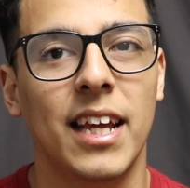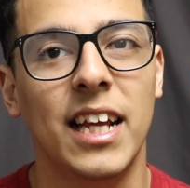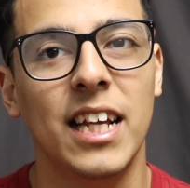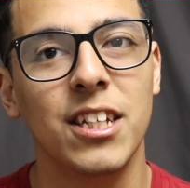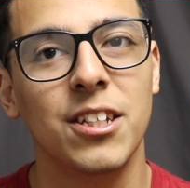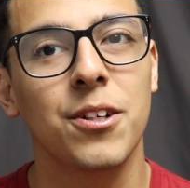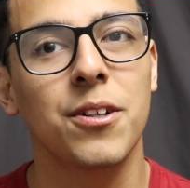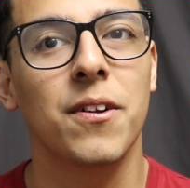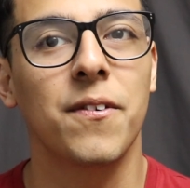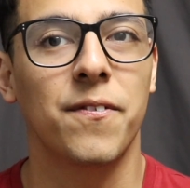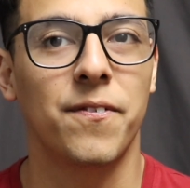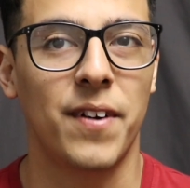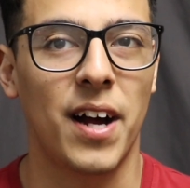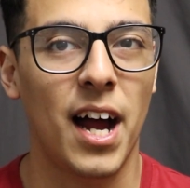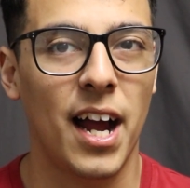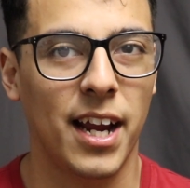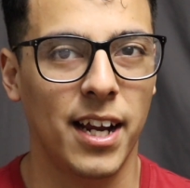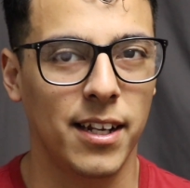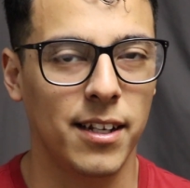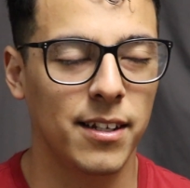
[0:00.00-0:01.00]
easier to
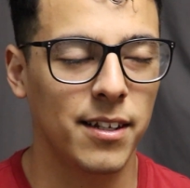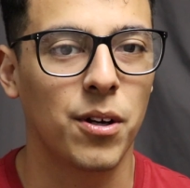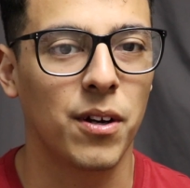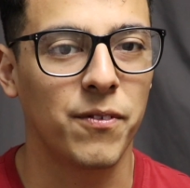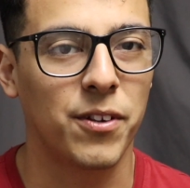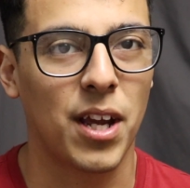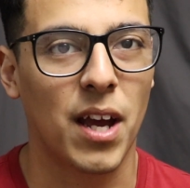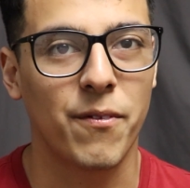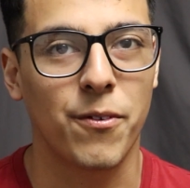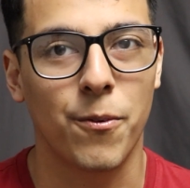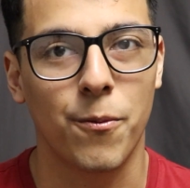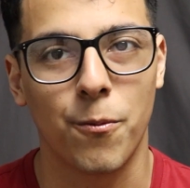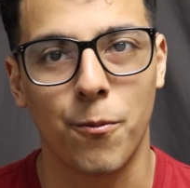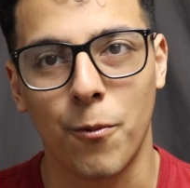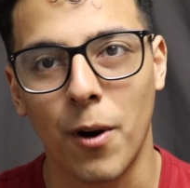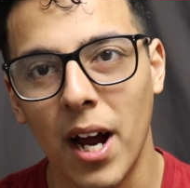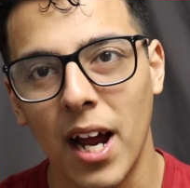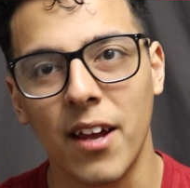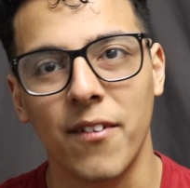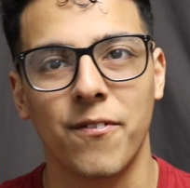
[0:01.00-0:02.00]
find. You know, if you have a
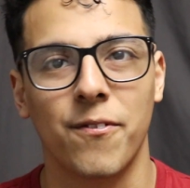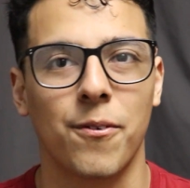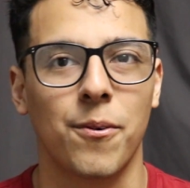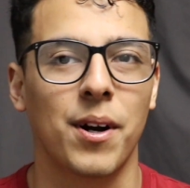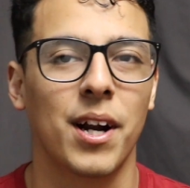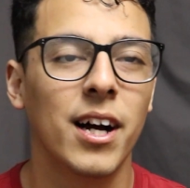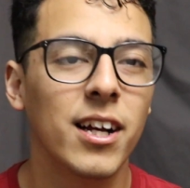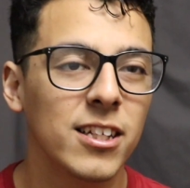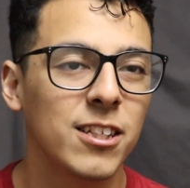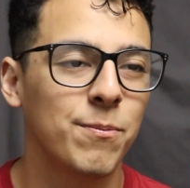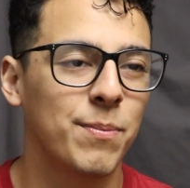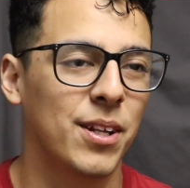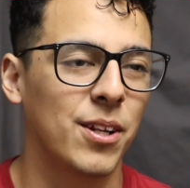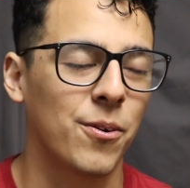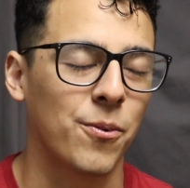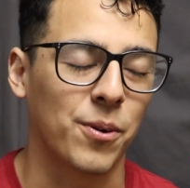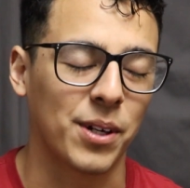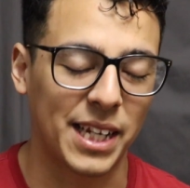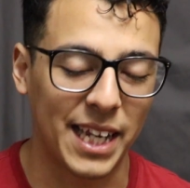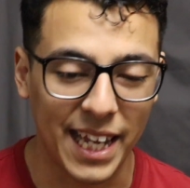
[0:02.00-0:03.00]
wife or
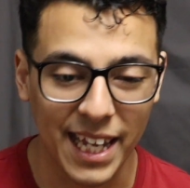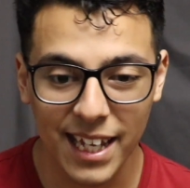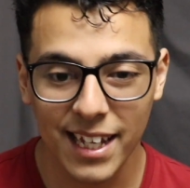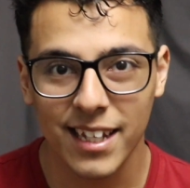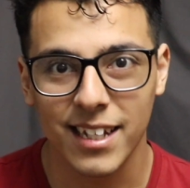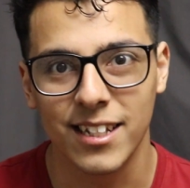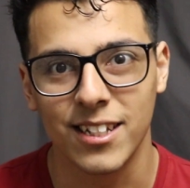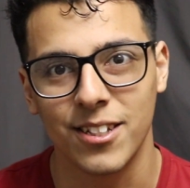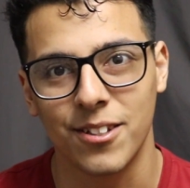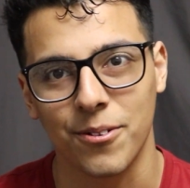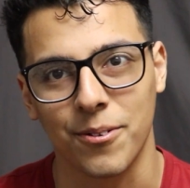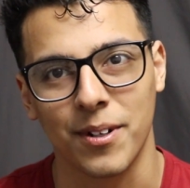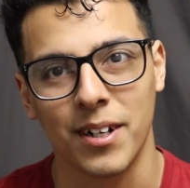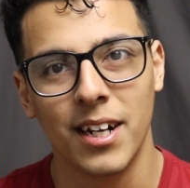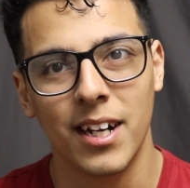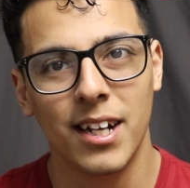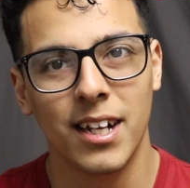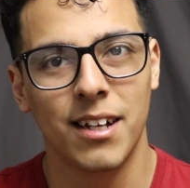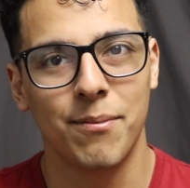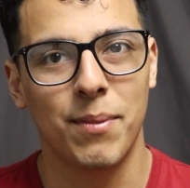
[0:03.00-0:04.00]
husband or kids, or
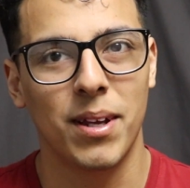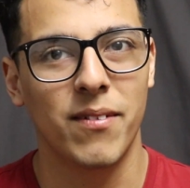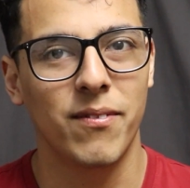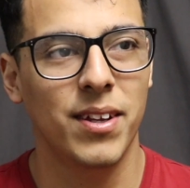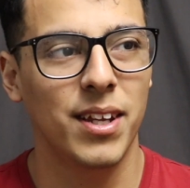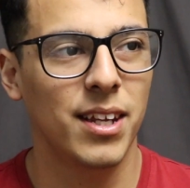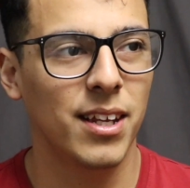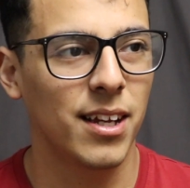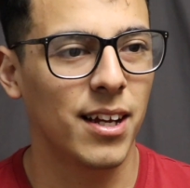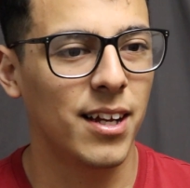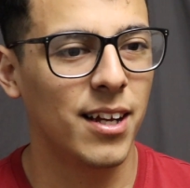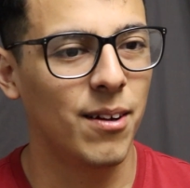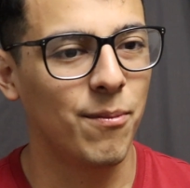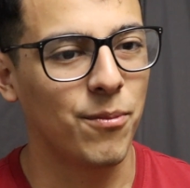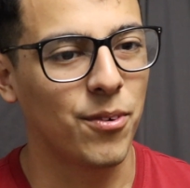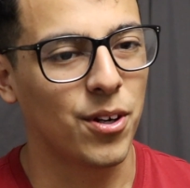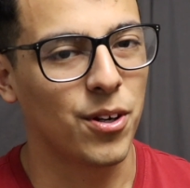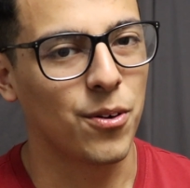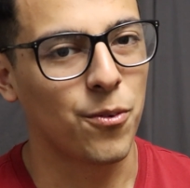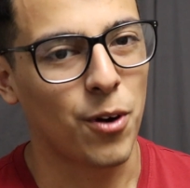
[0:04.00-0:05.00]
maybe
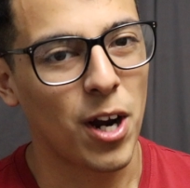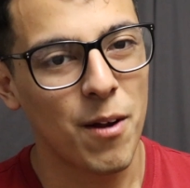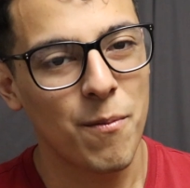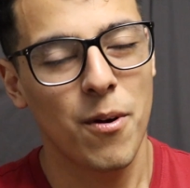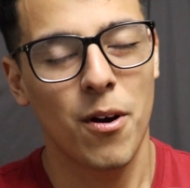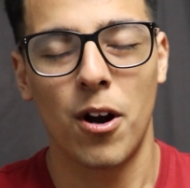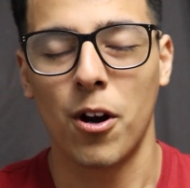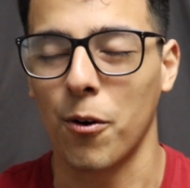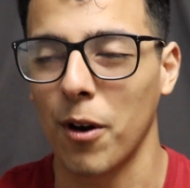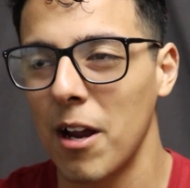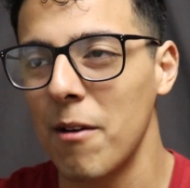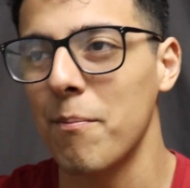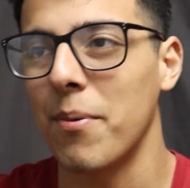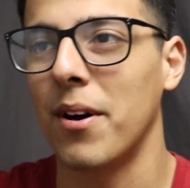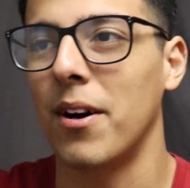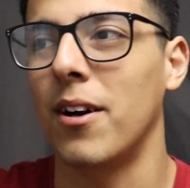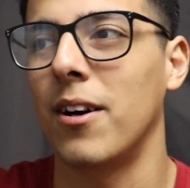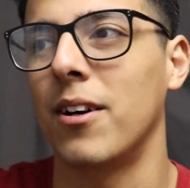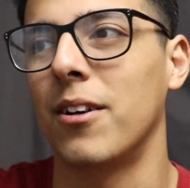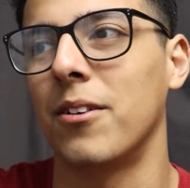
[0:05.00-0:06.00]
grandma,
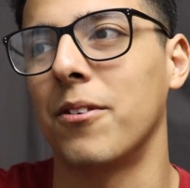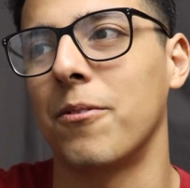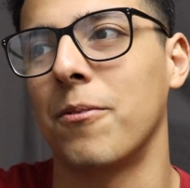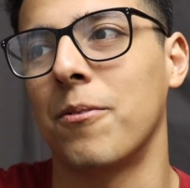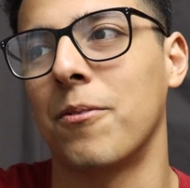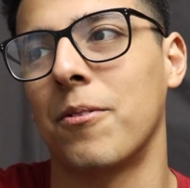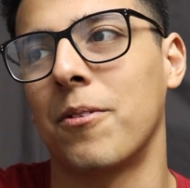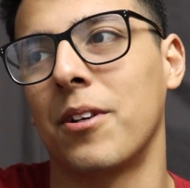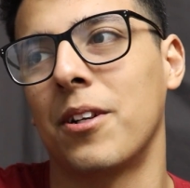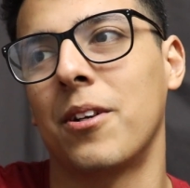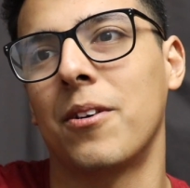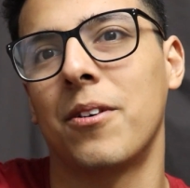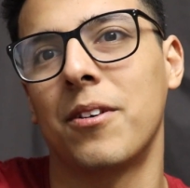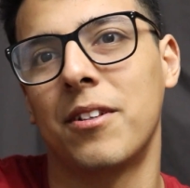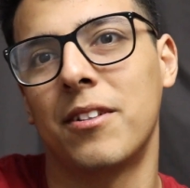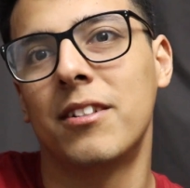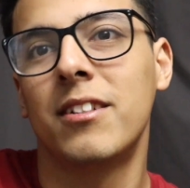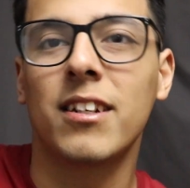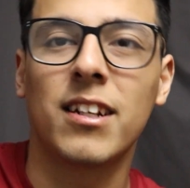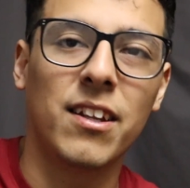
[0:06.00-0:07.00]
grandpa, or
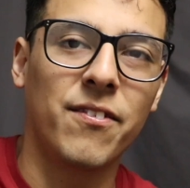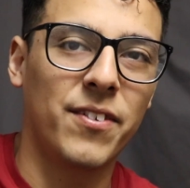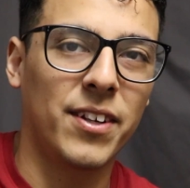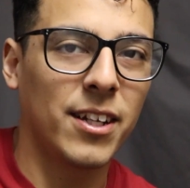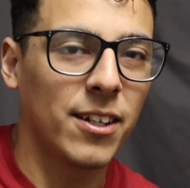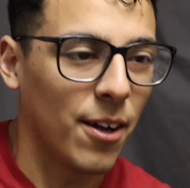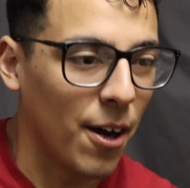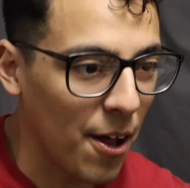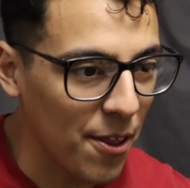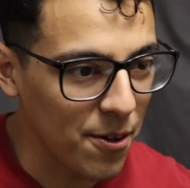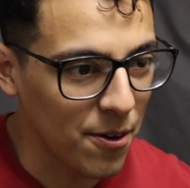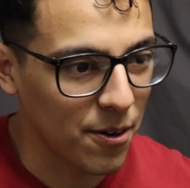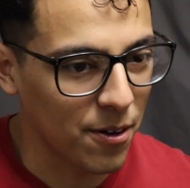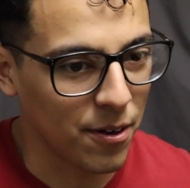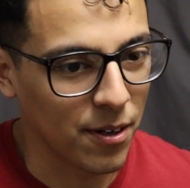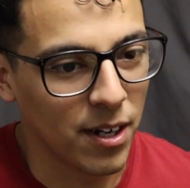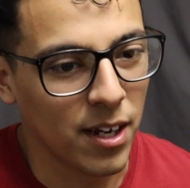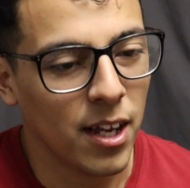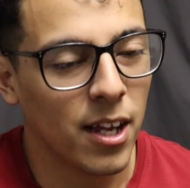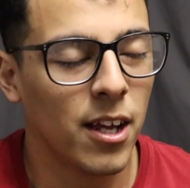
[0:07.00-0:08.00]
your significant
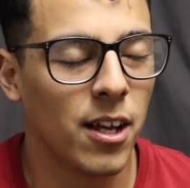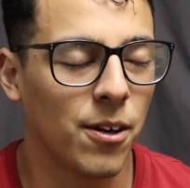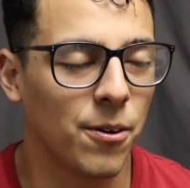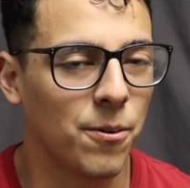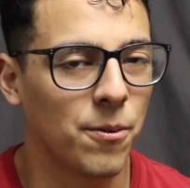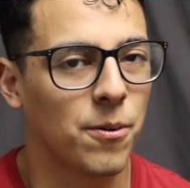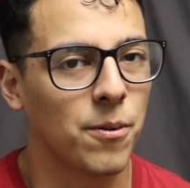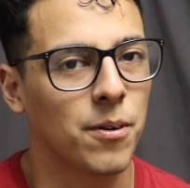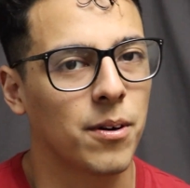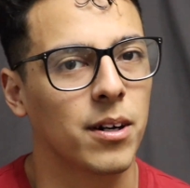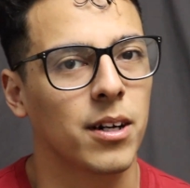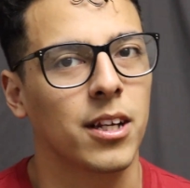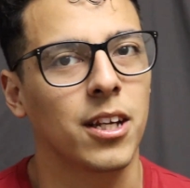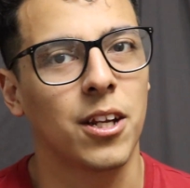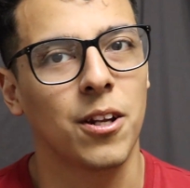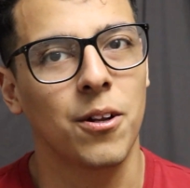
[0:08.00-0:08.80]
other, or